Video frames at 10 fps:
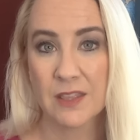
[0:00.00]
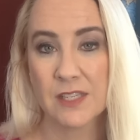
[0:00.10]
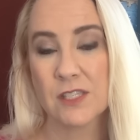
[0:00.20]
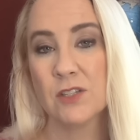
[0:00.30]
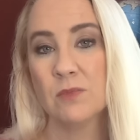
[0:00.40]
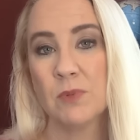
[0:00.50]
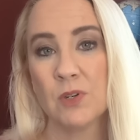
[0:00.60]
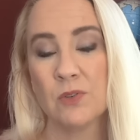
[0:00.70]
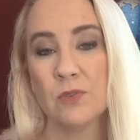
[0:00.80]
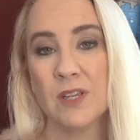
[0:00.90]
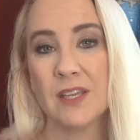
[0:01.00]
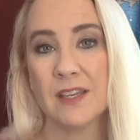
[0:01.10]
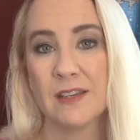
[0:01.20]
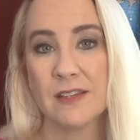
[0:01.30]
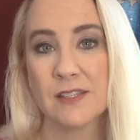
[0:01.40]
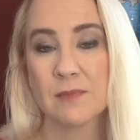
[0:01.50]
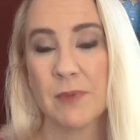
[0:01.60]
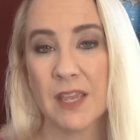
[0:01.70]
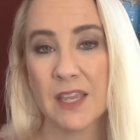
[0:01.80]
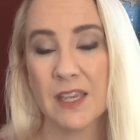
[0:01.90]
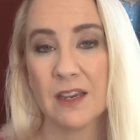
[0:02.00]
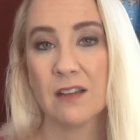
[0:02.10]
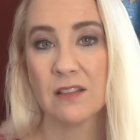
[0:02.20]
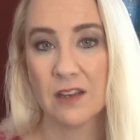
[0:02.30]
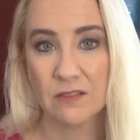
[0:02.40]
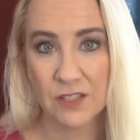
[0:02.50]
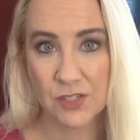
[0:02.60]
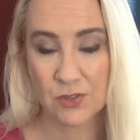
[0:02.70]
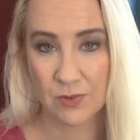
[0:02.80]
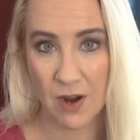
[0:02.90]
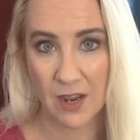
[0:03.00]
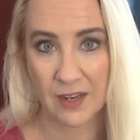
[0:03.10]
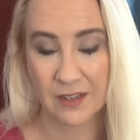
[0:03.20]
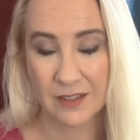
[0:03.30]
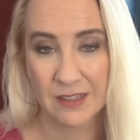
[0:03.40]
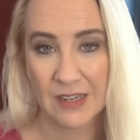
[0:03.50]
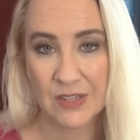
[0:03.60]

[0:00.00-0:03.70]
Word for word: This new moon is making a lovely trine